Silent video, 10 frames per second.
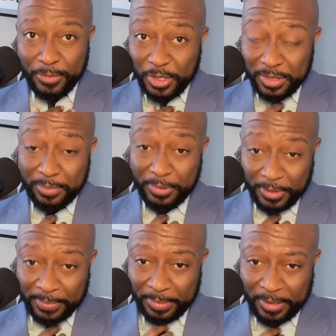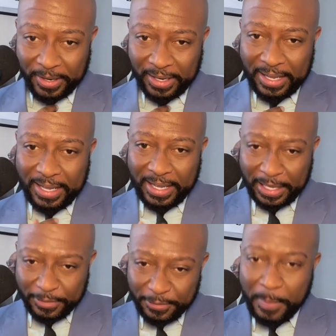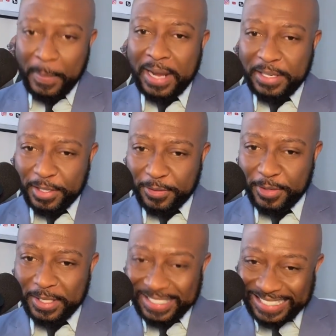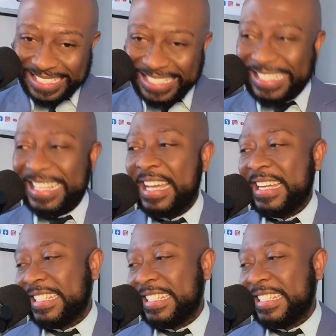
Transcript: The most important part, it's from my dear friend C.